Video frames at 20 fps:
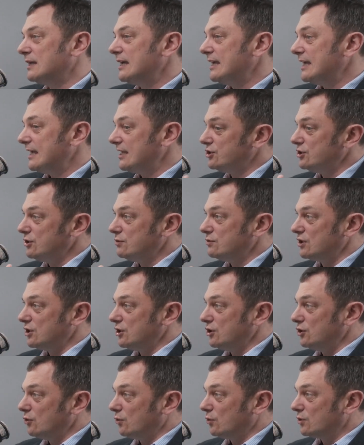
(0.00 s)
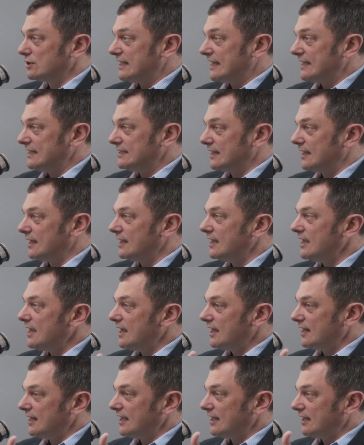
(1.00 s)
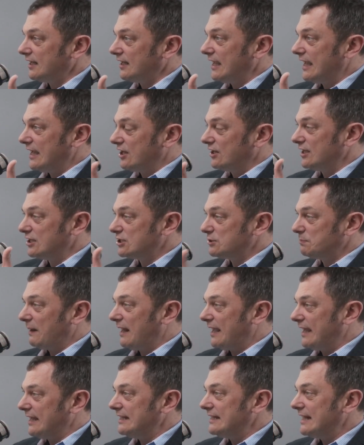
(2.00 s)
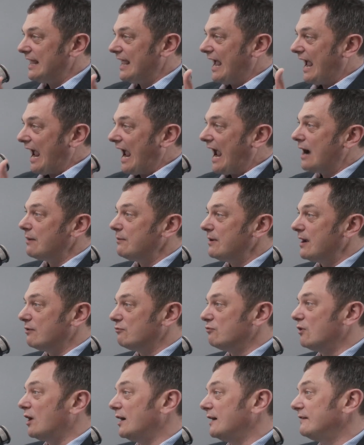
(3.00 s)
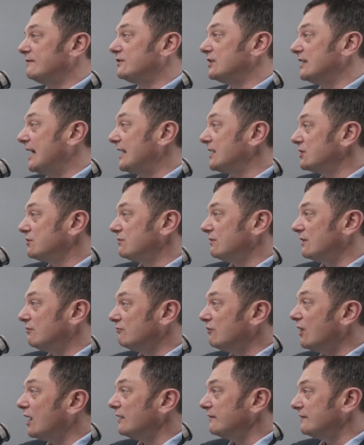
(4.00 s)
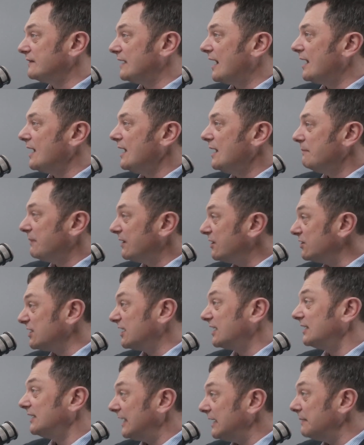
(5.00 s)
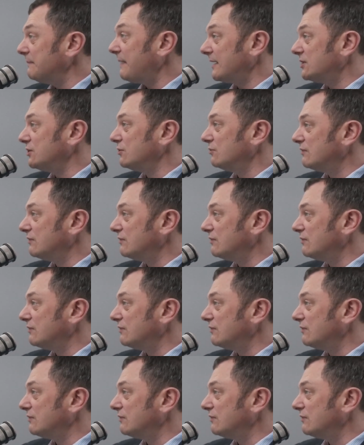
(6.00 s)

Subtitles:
it's using your data and it can explain how it arrived at the answer it arrived at, because it can link back to your